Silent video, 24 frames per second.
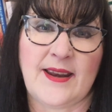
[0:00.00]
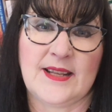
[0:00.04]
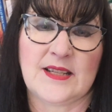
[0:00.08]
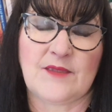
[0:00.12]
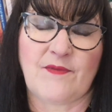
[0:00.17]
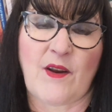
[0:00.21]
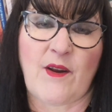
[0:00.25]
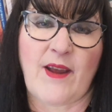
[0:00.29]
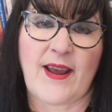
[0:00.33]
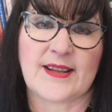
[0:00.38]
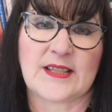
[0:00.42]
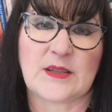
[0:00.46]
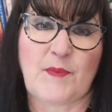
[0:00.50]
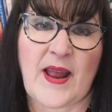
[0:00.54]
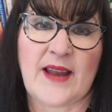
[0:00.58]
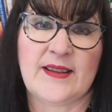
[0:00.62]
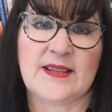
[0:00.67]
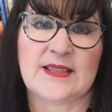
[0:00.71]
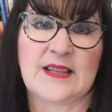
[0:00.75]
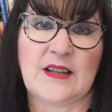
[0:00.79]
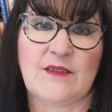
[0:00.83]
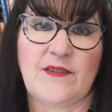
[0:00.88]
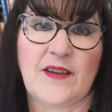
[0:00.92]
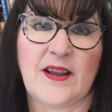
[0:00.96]
and is very
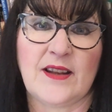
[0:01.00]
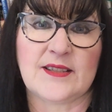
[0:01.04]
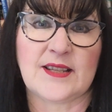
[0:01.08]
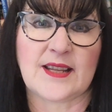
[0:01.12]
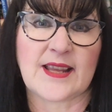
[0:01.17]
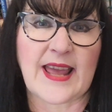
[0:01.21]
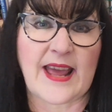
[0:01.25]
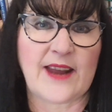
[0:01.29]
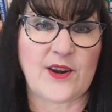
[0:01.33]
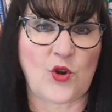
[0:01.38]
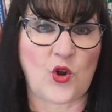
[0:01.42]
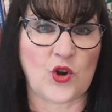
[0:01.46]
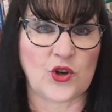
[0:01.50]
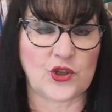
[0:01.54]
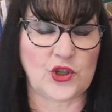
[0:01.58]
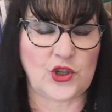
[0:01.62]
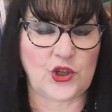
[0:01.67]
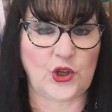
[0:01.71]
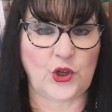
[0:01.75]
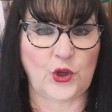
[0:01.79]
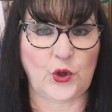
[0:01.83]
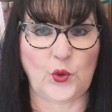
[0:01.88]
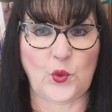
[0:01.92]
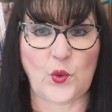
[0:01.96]
expensive, and to get
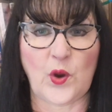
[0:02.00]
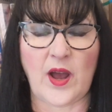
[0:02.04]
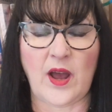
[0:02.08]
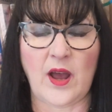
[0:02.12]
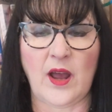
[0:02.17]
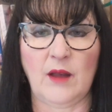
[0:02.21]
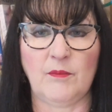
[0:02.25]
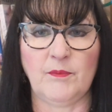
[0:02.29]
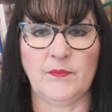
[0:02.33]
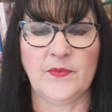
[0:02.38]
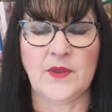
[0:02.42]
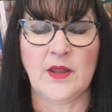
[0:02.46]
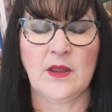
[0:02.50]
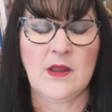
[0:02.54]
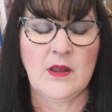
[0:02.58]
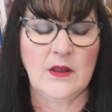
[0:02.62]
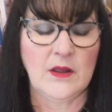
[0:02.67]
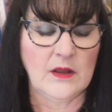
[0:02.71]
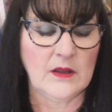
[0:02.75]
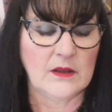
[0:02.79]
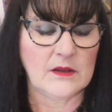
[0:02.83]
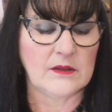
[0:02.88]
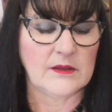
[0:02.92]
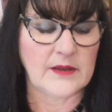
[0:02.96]
onto
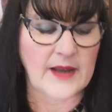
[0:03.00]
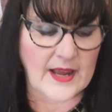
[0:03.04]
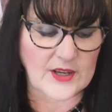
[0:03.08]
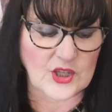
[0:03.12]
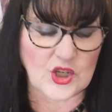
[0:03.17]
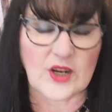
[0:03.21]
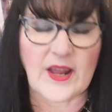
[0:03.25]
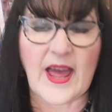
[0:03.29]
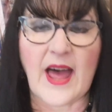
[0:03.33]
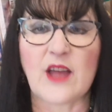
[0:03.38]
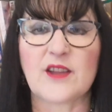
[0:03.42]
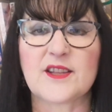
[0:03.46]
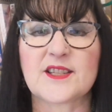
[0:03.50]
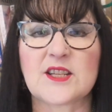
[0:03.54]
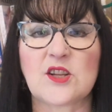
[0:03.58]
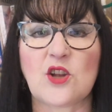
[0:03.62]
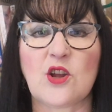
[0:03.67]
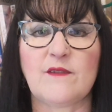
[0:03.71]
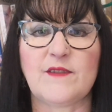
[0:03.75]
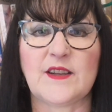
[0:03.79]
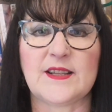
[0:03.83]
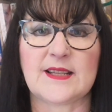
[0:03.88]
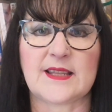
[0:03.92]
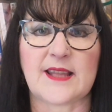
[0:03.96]
National Health
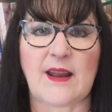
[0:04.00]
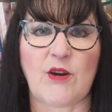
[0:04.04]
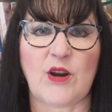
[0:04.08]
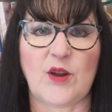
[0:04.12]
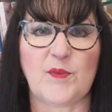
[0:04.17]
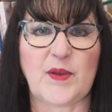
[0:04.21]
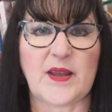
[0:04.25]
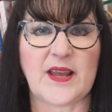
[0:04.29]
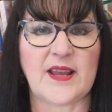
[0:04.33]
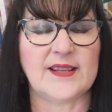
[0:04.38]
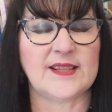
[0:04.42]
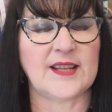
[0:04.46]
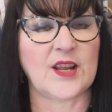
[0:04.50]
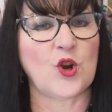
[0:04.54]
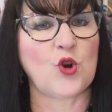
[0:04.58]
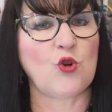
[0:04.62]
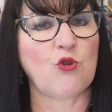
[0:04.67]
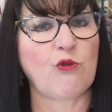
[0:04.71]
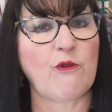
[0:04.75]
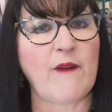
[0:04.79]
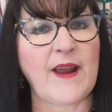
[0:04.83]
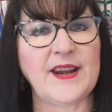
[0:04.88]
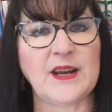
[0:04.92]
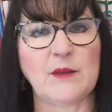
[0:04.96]
Service therapy is
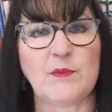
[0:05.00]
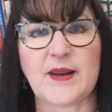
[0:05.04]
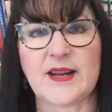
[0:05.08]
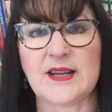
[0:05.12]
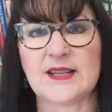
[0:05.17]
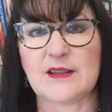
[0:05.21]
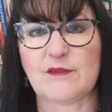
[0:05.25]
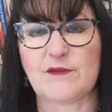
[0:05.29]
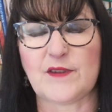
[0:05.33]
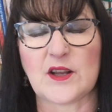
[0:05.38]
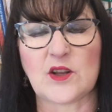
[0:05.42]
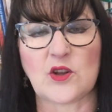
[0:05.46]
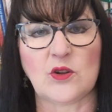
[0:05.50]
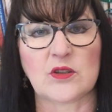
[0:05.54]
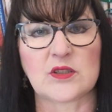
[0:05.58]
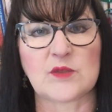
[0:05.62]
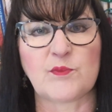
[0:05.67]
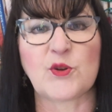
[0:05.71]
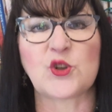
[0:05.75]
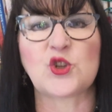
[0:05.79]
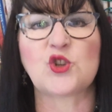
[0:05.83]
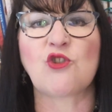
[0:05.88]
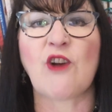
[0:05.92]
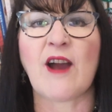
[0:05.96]
incredibly
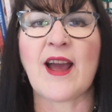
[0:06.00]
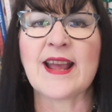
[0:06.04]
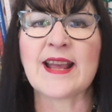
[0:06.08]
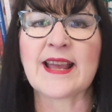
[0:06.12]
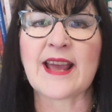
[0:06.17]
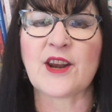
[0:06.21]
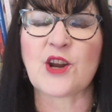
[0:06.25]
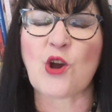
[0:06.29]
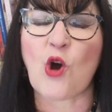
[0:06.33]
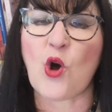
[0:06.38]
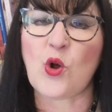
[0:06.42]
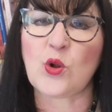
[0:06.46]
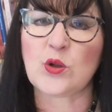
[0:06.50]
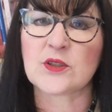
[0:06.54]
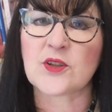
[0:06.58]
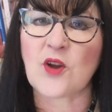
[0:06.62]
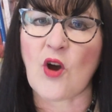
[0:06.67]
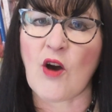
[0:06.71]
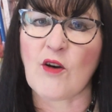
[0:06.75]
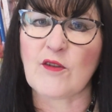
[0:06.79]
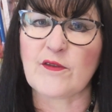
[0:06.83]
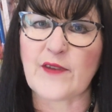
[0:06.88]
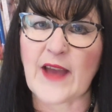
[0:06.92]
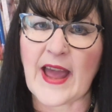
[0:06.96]
difficult. But try and get hold
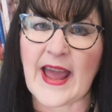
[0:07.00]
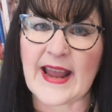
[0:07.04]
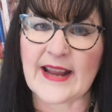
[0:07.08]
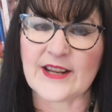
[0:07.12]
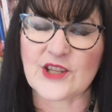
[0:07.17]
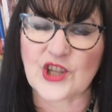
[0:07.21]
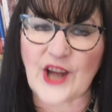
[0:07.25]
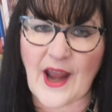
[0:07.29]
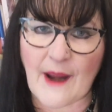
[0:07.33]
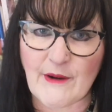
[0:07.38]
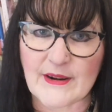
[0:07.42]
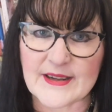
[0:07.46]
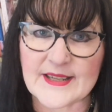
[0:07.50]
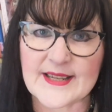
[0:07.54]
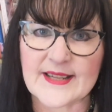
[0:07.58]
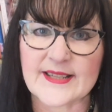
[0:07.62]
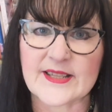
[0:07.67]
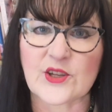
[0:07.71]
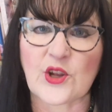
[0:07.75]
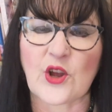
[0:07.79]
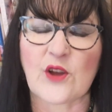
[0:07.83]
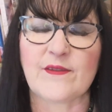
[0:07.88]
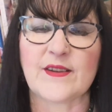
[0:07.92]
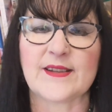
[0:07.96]
of a charity
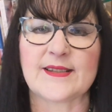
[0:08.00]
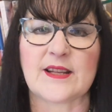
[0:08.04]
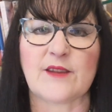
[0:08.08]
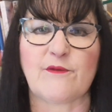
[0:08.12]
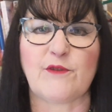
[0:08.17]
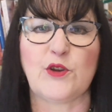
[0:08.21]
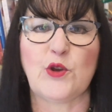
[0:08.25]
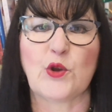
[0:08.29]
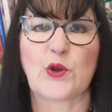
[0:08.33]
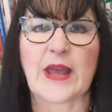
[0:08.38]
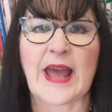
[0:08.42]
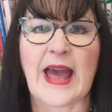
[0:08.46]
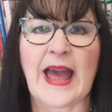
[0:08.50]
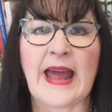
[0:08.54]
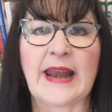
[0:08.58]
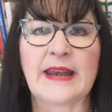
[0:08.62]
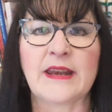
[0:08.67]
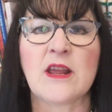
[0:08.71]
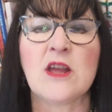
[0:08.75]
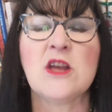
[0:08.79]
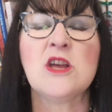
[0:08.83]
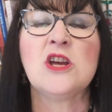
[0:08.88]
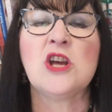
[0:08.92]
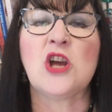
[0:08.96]
service if you
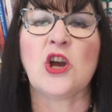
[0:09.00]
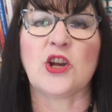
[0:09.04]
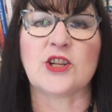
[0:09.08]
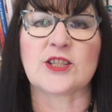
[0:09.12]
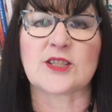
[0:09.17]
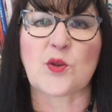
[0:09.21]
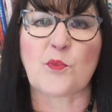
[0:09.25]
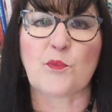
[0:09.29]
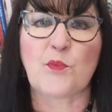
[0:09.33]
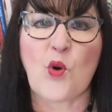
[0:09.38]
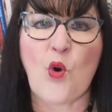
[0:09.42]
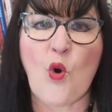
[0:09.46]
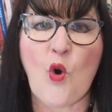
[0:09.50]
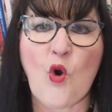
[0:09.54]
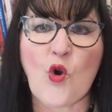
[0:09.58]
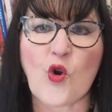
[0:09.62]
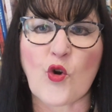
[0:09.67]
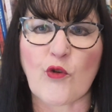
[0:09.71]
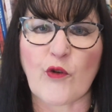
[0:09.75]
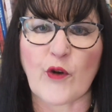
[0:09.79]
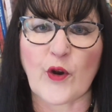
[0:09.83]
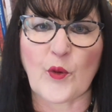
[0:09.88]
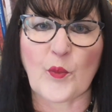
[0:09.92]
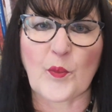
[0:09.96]
can, a
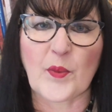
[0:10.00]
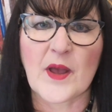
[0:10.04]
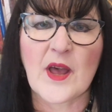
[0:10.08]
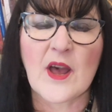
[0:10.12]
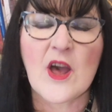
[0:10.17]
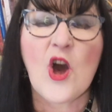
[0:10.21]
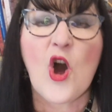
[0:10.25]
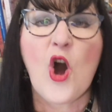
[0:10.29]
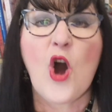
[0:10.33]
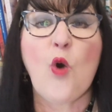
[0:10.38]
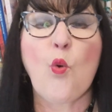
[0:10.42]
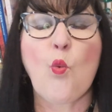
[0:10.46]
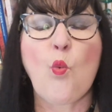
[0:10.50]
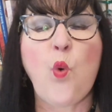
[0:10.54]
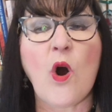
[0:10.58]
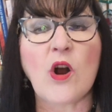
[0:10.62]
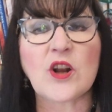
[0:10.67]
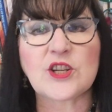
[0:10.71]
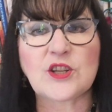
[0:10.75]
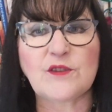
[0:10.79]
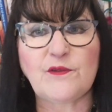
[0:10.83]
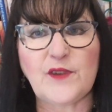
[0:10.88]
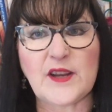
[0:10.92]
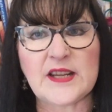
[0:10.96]
support group.
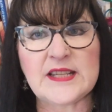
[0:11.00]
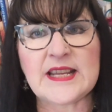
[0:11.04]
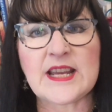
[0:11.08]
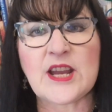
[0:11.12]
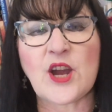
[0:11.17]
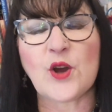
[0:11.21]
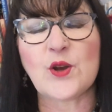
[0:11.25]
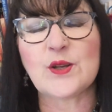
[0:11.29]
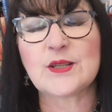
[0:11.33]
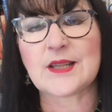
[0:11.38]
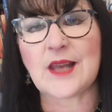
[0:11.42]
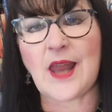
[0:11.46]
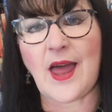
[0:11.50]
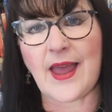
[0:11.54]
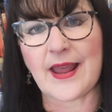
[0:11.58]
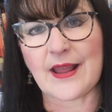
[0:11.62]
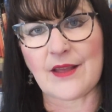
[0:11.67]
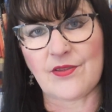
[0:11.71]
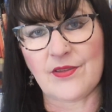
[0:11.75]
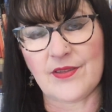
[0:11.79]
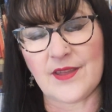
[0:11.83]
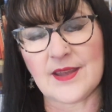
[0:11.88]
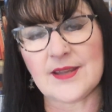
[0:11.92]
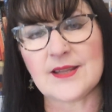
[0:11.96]
Watch videos
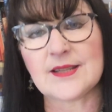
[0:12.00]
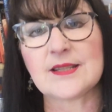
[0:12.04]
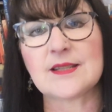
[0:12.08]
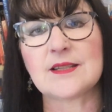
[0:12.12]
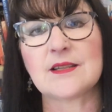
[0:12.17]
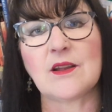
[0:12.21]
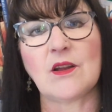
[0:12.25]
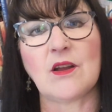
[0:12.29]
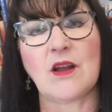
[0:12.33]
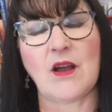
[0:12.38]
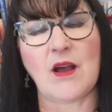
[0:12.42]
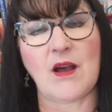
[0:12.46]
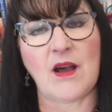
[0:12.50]
like this